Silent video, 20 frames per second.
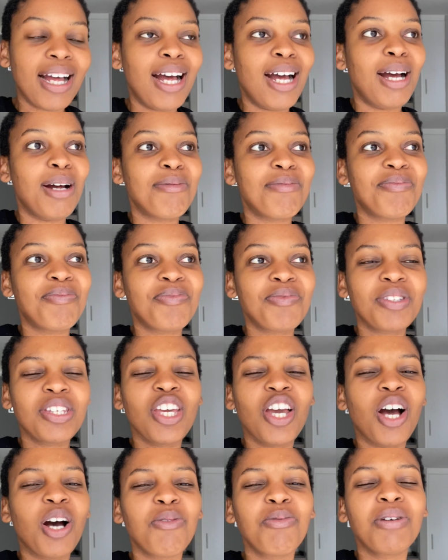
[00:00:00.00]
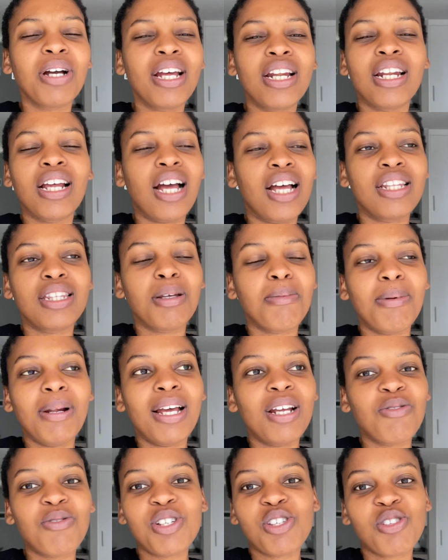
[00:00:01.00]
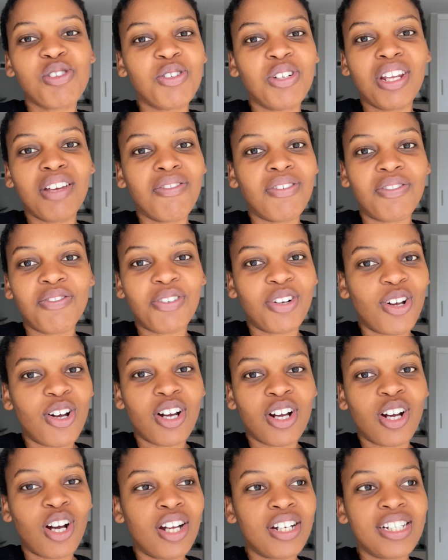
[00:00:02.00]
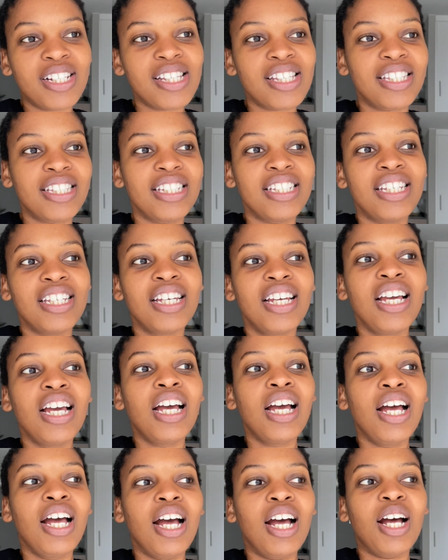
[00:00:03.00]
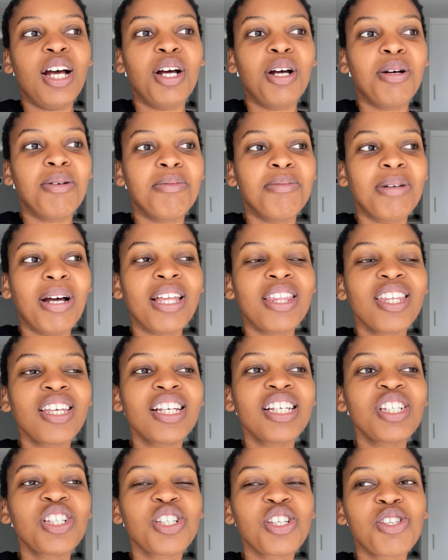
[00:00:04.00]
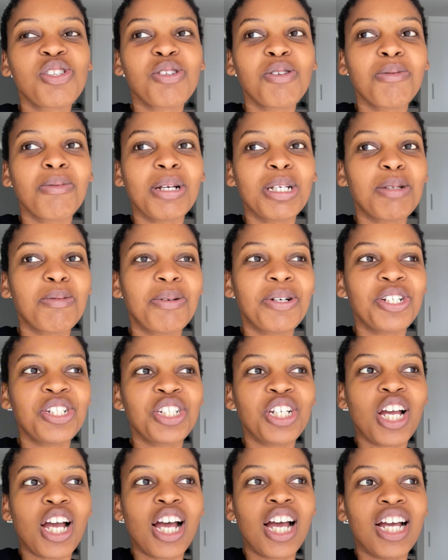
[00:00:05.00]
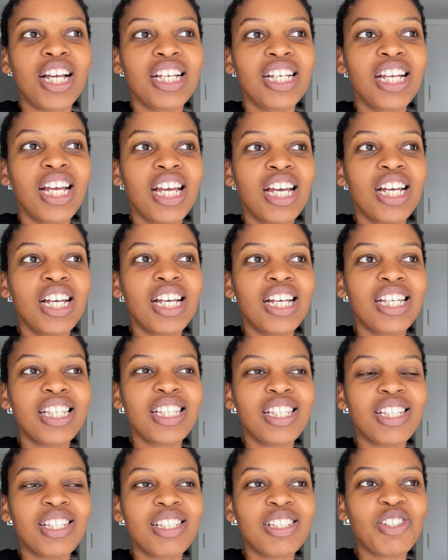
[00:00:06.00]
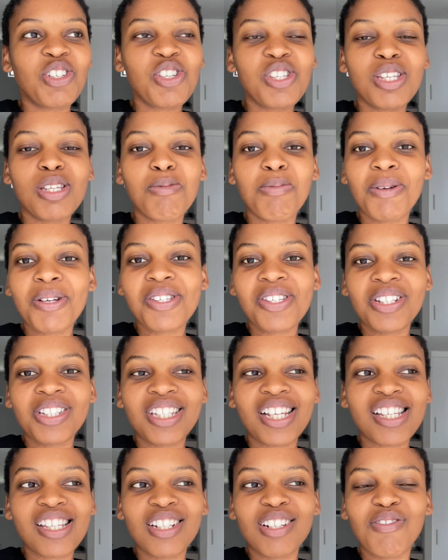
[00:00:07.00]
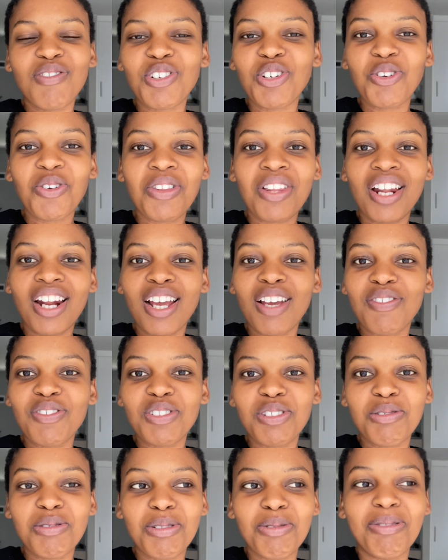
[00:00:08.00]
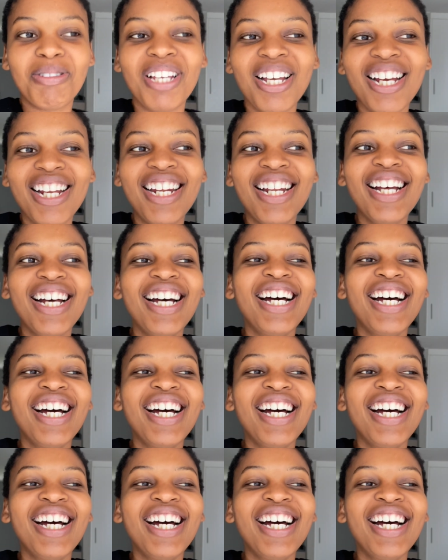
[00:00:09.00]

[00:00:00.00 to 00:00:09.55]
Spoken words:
Yeah, and the plan was to never vlog, honestly. I think it's just too much pressure. Because this person doesn't even know that I have a YouTube channel.